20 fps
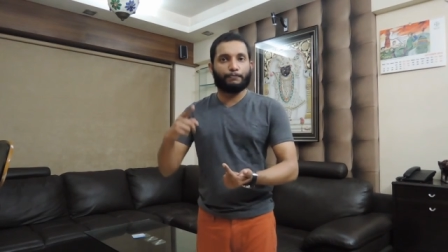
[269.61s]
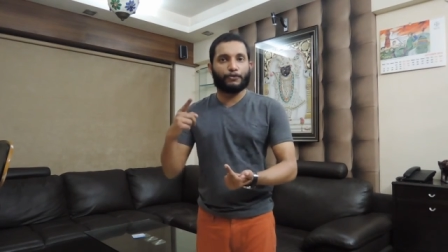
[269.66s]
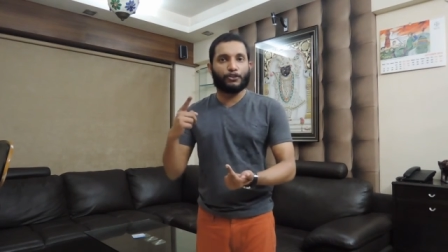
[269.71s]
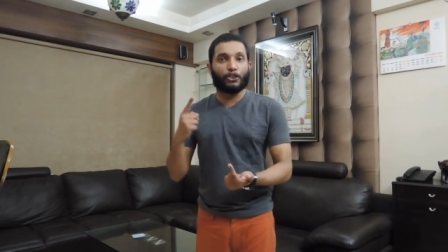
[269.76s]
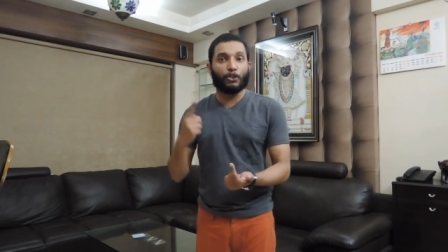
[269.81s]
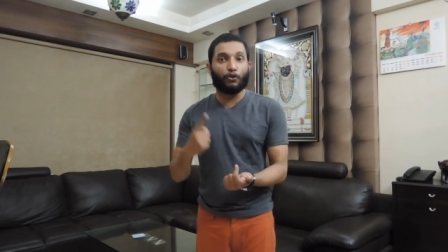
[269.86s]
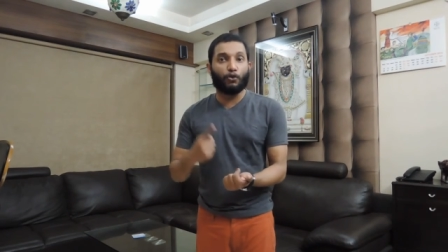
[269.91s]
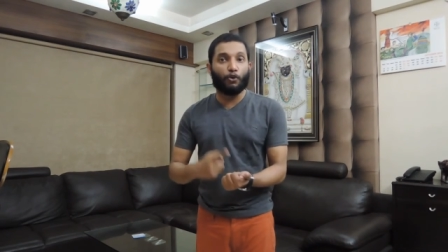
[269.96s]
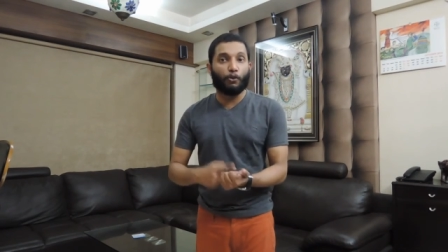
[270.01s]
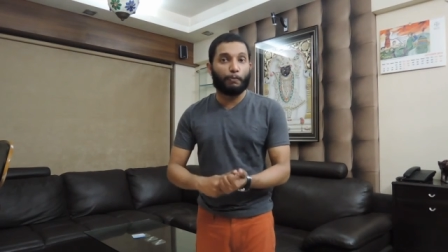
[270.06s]

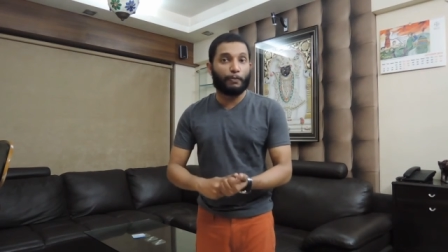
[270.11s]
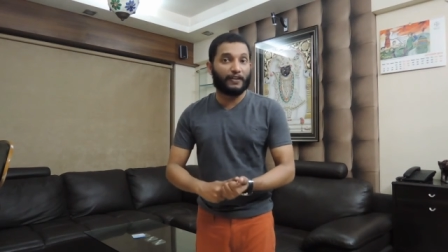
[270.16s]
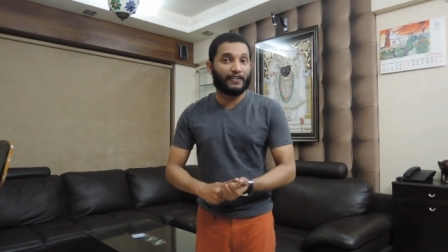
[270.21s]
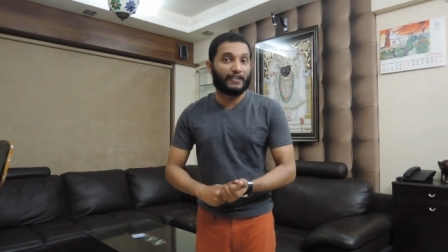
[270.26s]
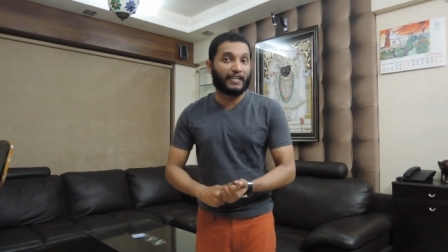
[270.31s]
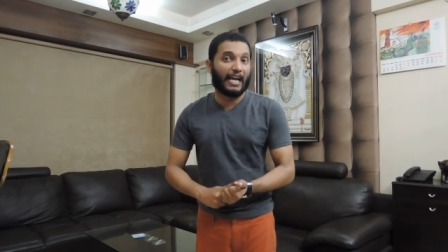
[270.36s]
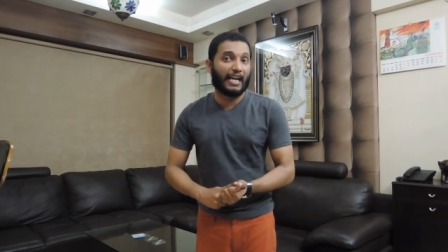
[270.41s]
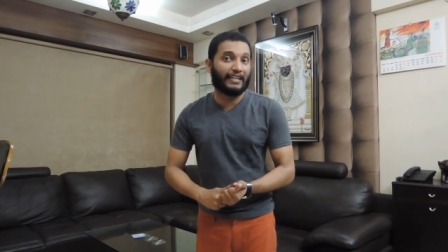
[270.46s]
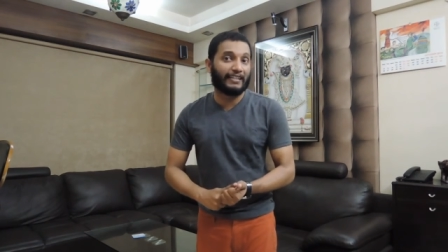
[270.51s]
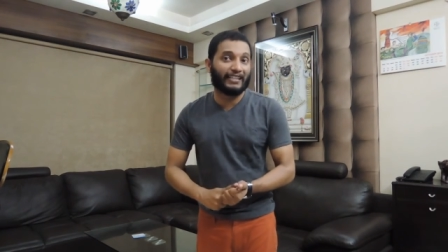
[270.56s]
pseudo
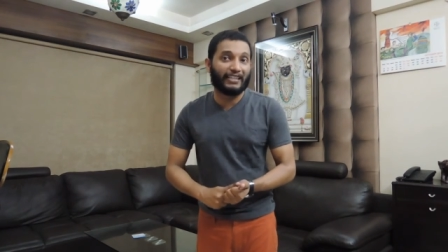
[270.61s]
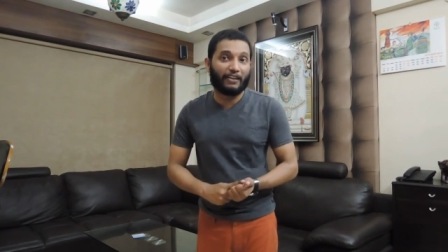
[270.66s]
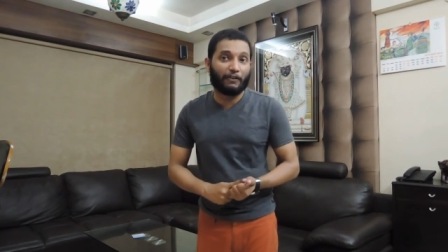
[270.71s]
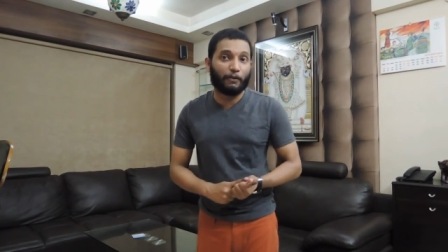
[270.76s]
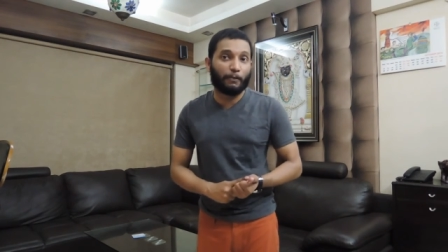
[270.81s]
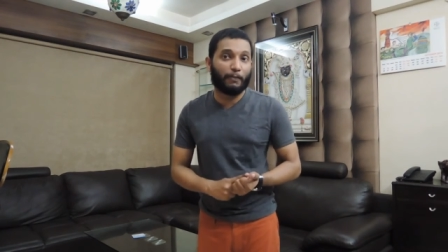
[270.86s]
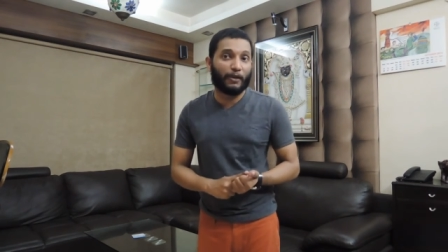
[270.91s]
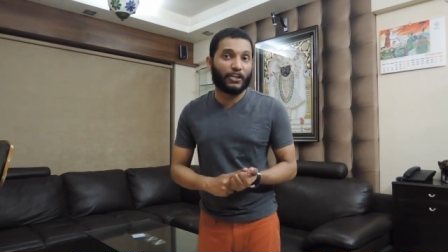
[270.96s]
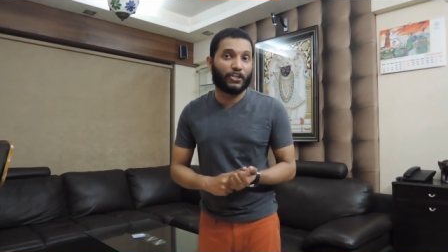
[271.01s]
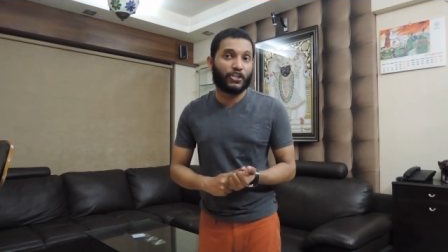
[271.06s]
personality
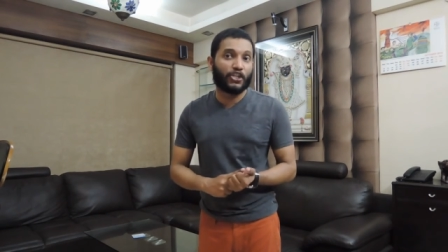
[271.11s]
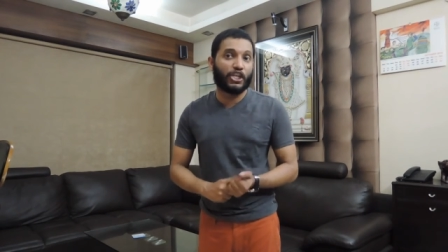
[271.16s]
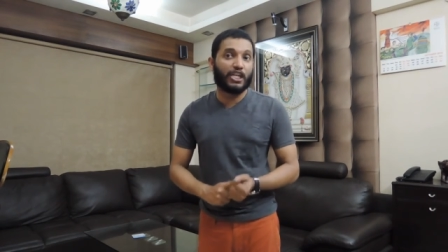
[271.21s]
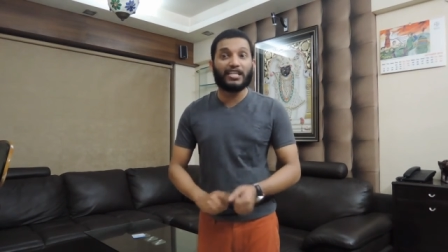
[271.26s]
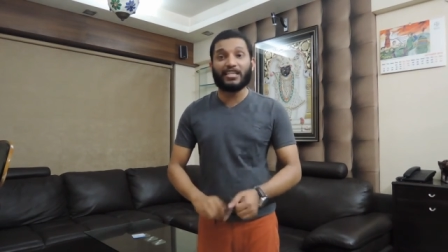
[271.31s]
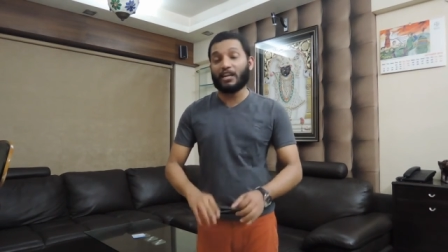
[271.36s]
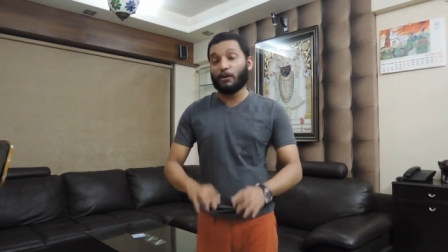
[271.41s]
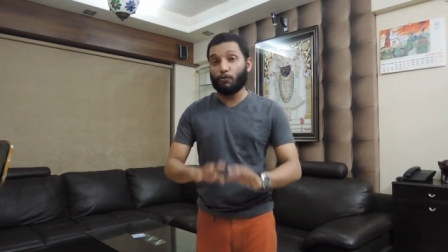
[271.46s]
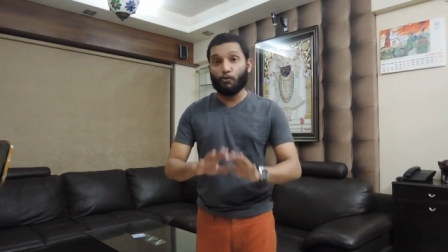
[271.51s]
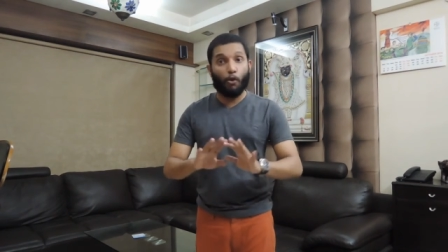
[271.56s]
development
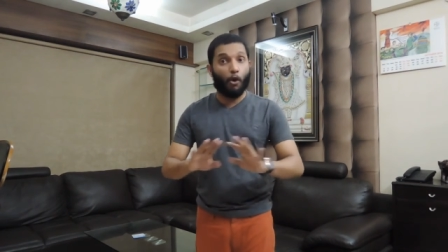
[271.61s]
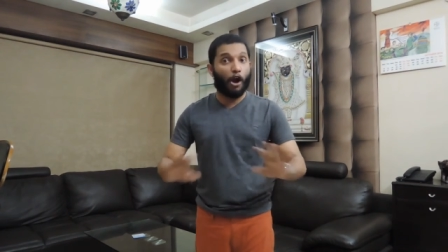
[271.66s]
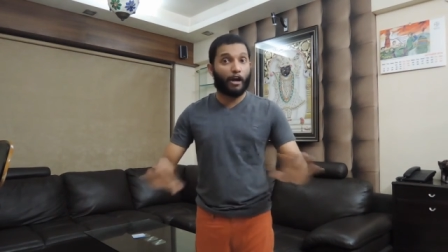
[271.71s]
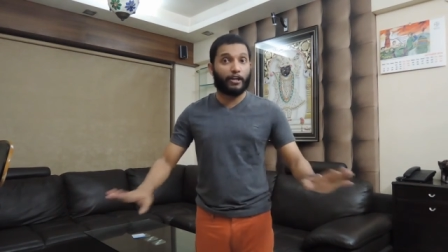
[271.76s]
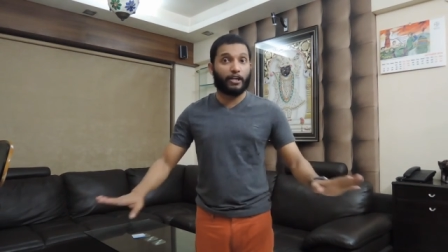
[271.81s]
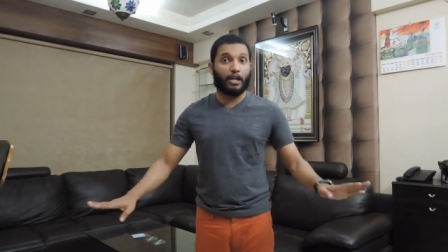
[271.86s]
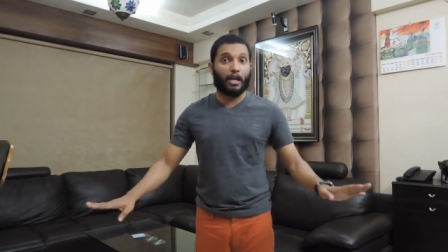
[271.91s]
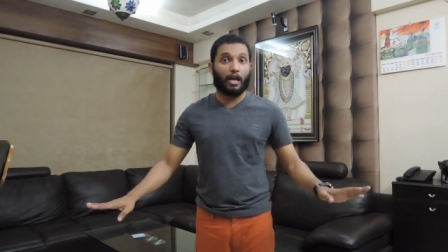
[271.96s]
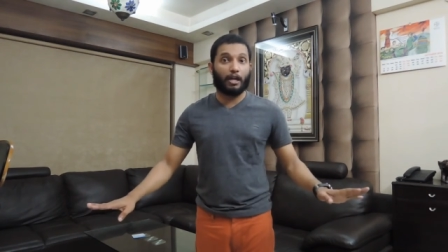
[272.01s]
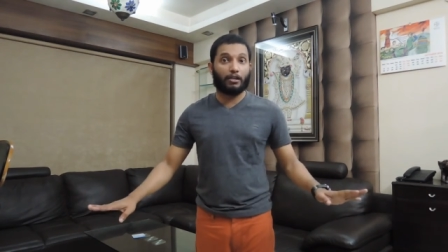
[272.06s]
shit and
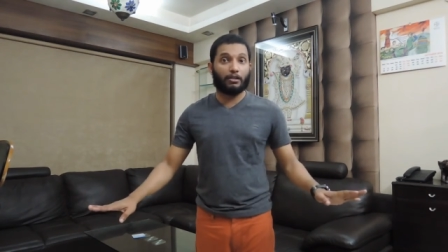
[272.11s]
whatnot.